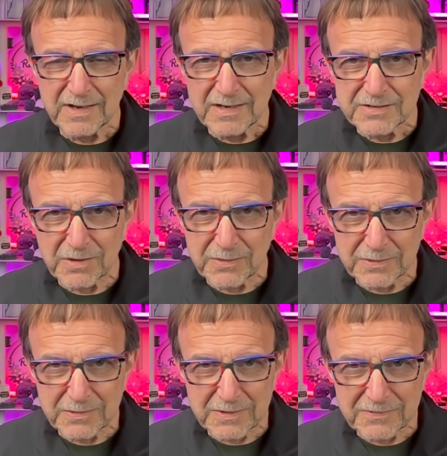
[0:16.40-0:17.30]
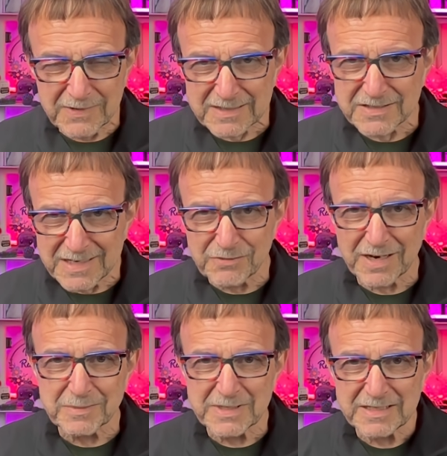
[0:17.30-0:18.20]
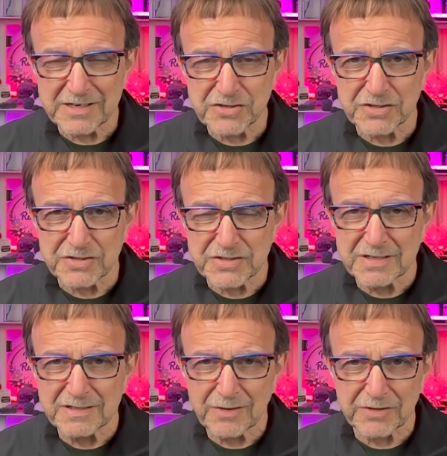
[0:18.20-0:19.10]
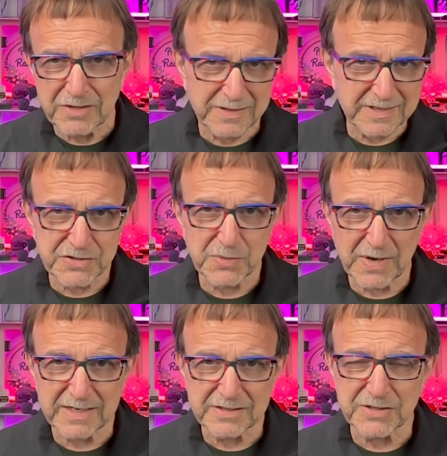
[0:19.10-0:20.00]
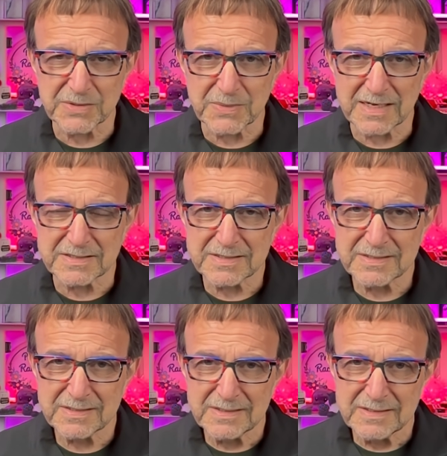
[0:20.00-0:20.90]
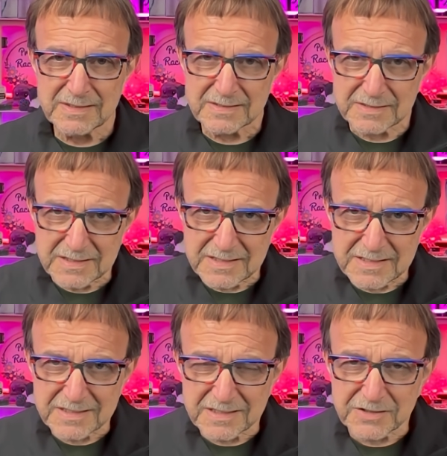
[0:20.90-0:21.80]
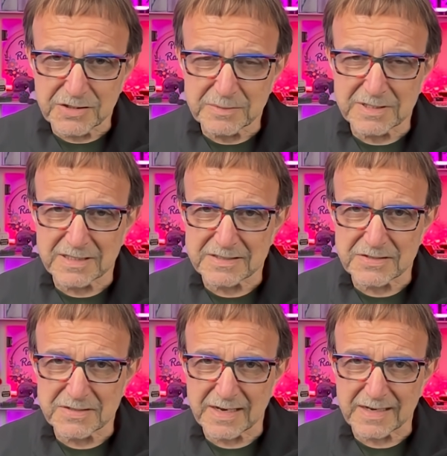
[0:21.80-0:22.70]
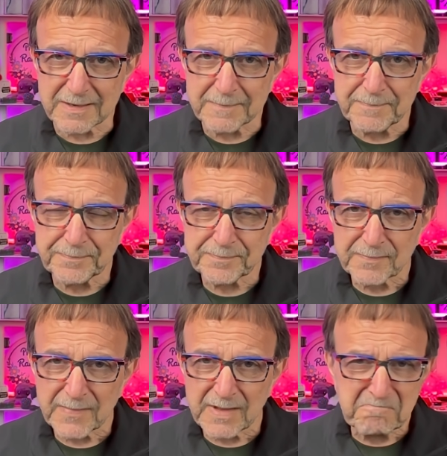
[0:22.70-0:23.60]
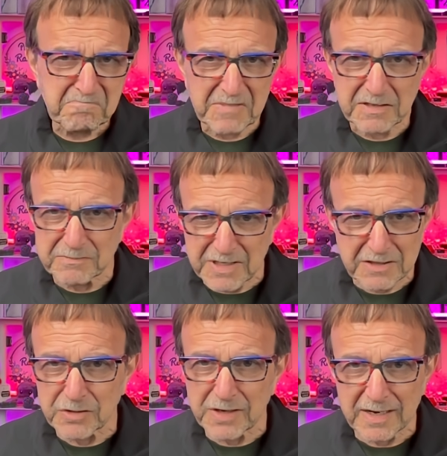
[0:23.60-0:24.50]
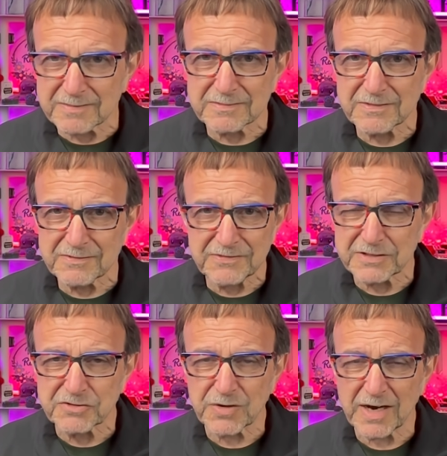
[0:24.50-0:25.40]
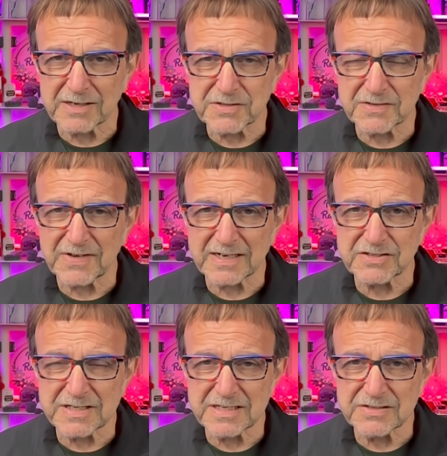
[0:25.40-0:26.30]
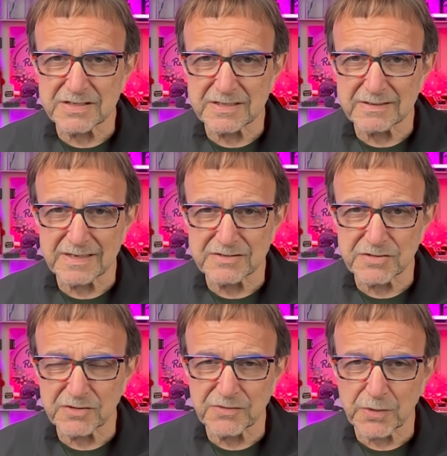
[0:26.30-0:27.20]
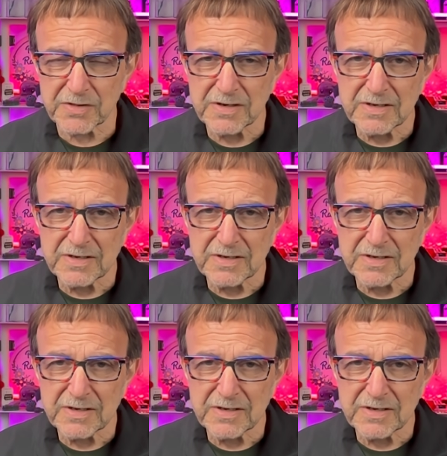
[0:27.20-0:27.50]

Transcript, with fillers: So vaccine recommendations are done this way in the U S. The C D C accumulates data. They, they look at field trials of vaccines and, and so forth.